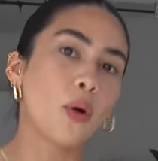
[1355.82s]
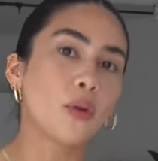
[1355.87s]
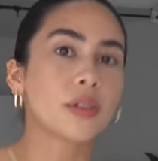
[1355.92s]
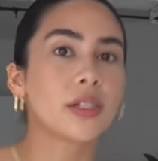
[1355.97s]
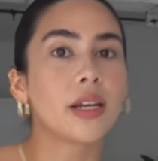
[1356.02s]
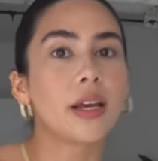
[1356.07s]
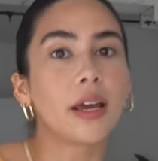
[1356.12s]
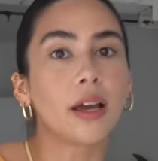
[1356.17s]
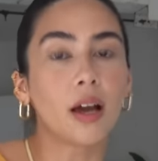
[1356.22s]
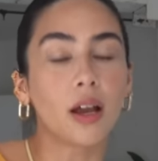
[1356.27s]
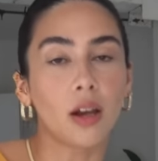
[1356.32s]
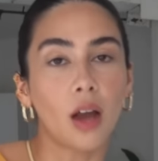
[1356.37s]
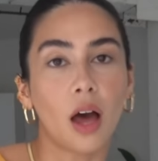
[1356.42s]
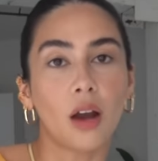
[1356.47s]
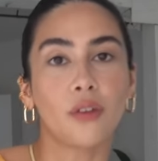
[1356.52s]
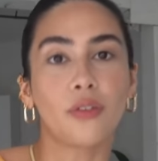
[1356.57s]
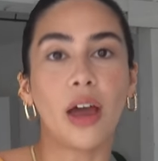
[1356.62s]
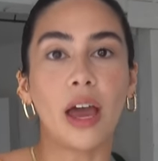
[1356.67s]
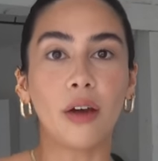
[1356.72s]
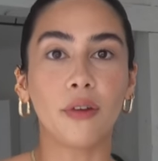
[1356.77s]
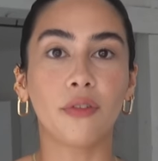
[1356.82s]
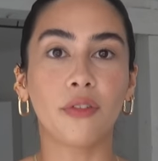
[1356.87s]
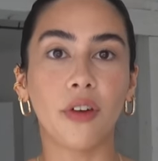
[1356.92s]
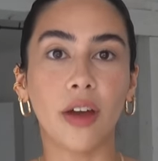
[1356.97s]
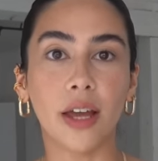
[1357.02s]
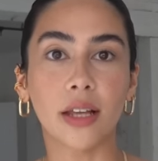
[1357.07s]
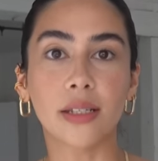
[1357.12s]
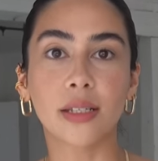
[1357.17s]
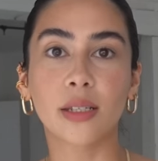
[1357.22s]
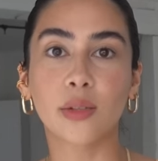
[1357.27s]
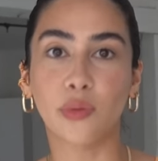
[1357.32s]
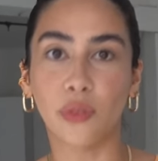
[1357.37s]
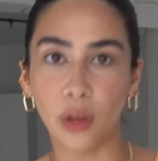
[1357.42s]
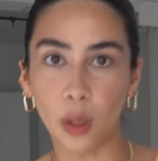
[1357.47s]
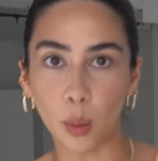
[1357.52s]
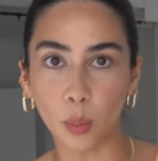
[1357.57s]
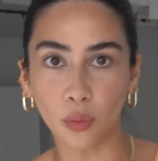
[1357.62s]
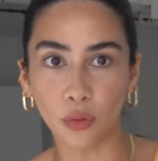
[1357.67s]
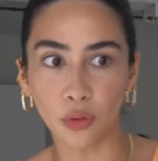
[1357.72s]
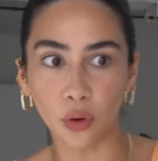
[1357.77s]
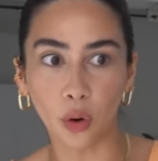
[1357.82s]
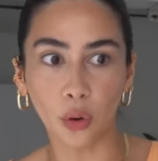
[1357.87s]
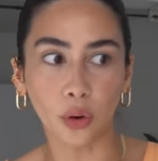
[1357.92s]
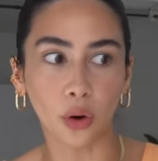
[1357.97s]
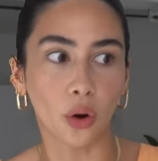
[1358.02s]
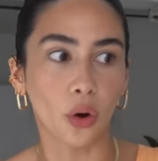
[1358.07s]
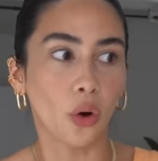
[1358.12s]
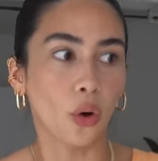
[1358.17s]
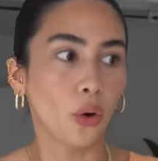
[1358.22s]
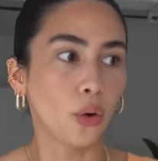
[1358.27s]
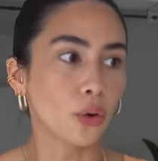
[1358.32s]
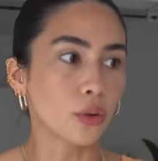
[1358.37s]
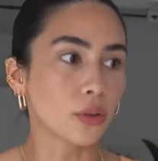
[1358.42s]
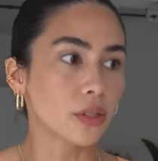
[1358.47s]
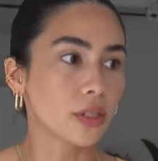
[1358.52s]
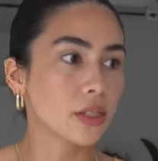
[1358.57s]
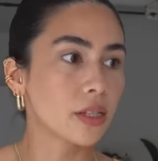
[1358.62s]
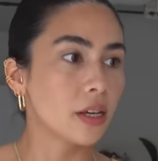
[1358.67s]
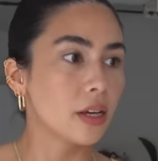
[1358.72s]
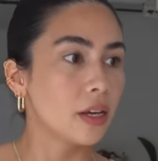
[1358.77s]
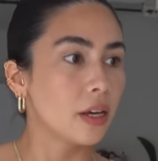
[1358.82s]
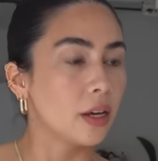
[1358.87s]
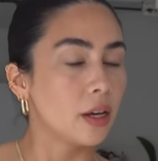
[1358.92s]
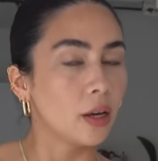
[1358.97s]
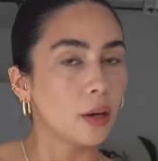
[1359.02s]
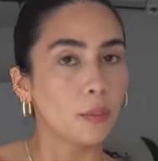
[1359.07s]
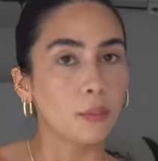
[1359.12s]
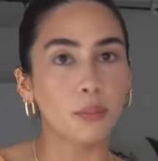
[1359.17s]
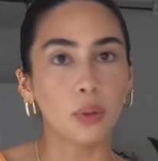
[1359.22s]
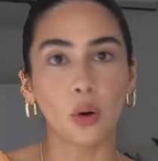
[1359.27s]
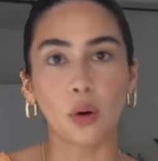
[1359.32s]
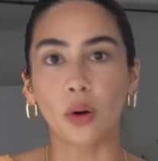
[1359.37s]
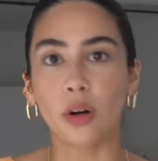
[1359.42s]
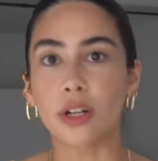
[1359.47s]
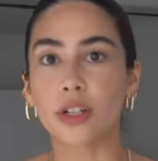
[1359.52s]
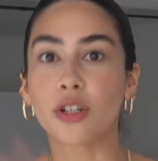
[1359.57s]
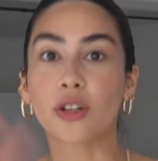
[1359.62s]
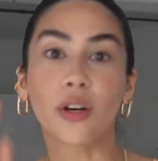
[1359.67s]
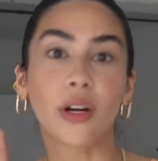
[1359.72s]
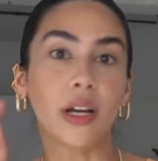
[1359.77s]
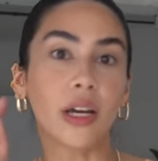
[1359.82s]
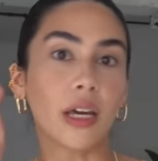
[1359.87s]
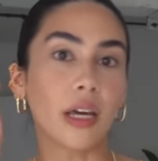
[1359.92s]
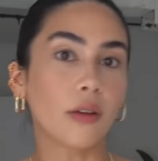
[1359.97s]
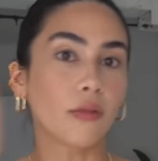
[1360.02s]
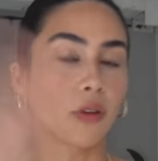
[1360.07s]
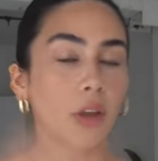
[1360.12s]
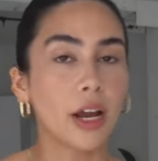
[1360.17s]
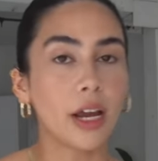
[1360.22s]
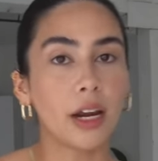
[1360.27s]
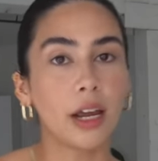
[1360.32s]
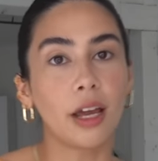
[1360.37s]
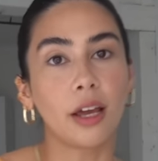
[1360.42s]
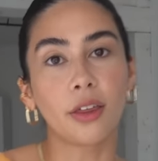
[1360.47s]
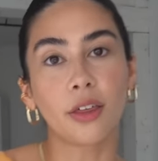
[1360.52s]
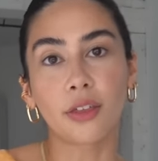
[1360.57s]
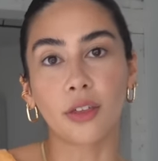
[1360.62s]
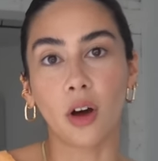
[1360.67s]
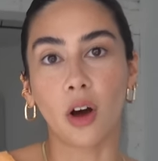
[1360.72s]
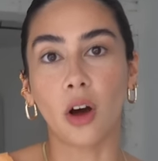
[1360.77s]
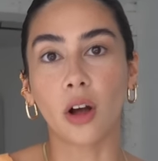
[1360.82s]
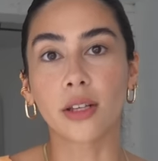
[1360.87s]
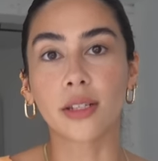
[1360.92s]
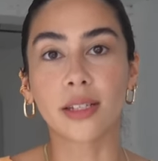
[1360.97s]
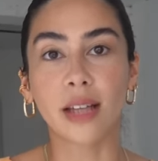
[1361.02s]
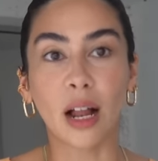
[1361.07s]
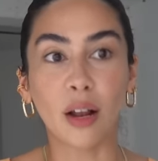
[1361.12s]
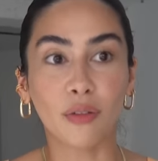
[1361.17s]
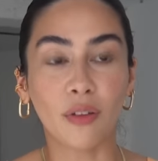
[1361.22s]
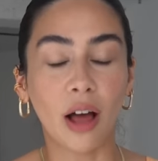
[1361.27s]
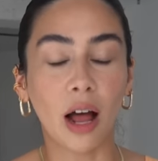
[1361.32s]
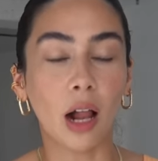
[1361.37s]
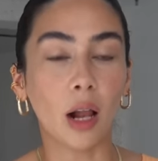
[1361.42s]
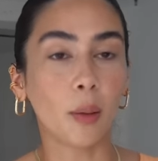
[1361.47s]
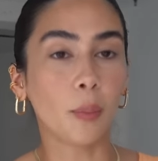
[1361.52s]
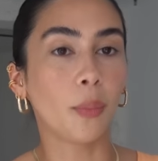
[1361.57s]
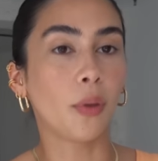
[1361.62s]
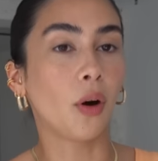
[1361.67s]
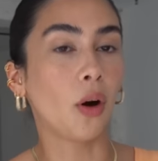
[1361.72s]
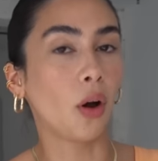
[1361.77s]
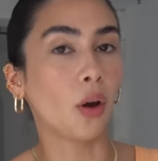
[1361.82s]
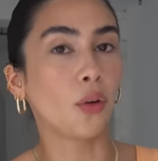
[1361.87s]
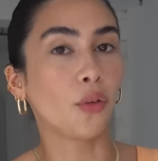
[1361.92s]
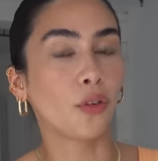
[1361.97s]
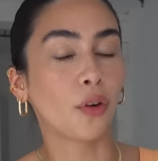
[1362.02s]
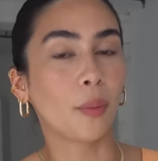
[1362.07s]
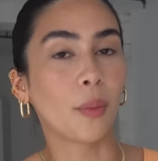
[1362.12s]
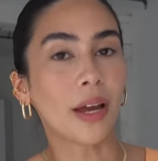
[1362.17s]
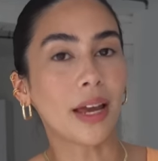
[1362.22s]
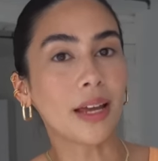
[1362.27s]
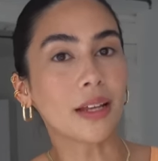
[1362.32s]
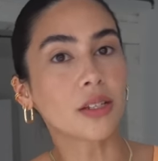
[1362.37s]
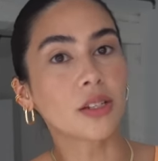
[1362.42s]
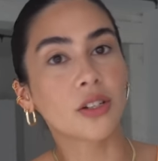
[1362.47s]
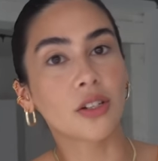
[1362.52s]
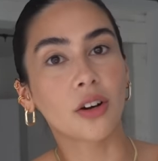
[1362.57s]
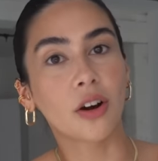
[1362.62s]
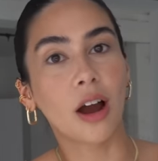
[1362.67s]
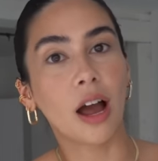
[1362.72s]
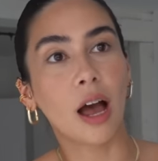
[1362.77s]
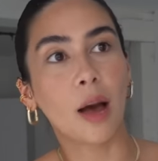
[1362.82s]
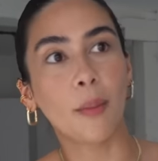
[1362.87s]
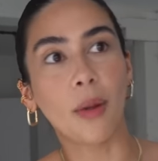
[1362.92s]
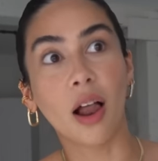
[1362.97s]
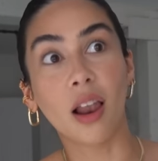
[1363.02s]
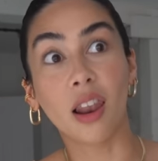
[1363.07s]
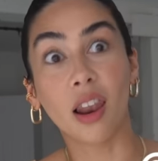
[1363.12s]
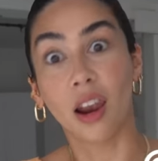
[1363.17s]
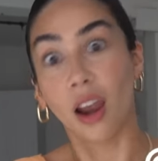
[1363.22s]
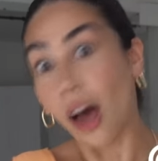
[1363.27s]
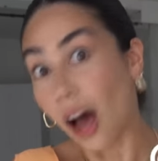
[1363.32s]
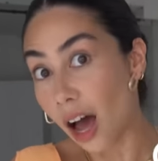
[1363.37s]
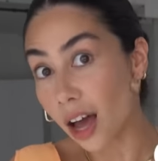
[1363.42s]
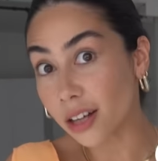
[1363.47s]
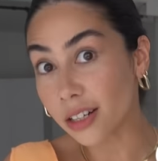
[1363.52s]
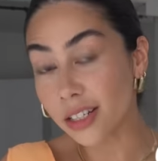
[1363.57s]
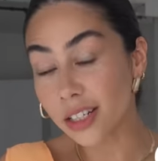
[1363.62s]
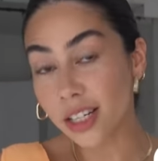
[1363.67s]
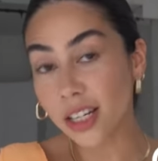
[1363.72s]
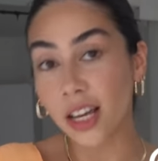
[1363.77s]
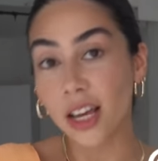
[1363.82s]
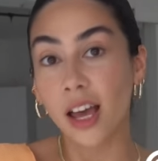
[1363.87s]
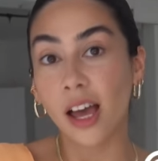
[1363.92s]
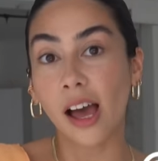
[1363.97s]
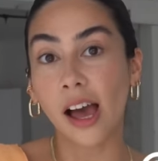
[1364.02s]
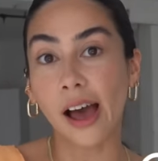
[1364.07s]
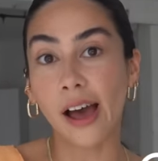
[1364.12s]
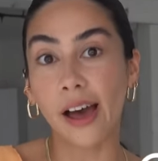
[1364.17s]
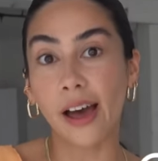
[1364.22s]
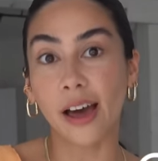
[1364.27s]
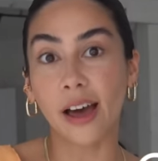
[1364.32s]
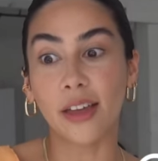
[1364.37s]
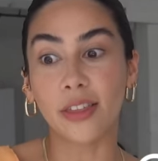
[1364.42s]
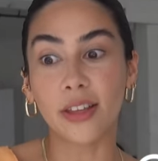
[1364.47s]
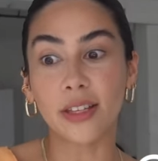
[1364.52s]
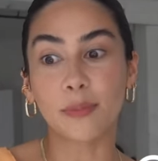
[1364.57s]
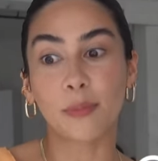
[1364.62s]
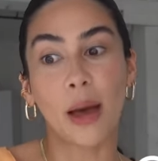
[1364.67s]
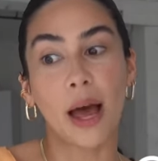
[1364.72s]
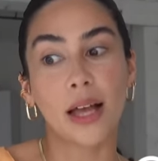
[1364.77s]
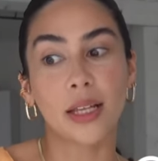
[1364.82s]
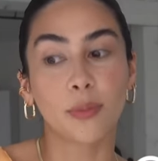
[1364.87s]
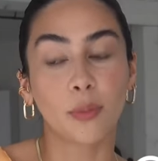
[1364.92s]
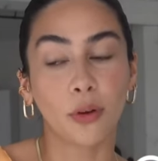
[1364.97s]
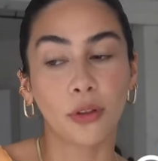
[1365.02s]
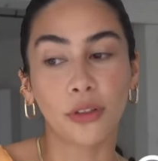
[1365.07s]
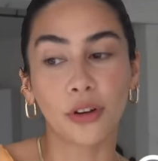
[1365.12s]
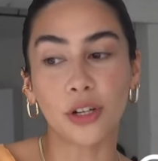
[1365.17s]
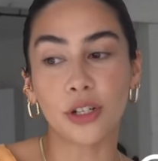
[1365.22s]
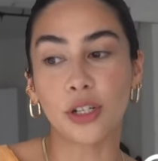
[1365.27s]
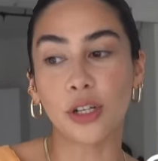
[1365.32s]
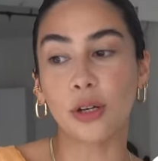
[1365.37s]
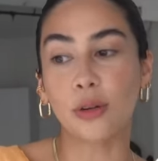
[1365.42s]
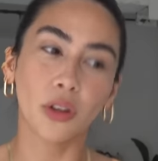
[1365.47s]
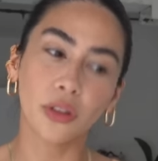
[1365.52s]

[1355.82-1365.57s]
posting a lot of outfits, film photos, poetry, writing, thoughts, self-help all over my Instagram a lot uh, this past month or two.